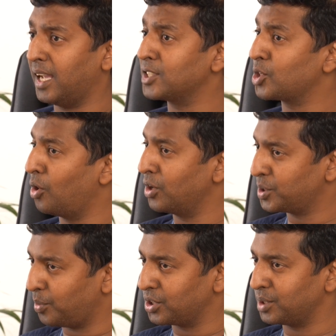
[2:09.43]
as long
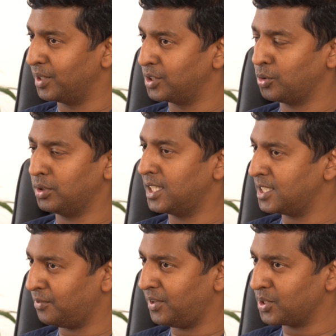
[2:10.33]
as possible. So that
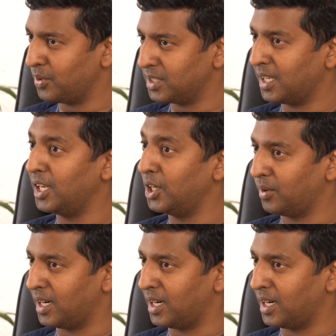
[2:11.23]
is the first question I need to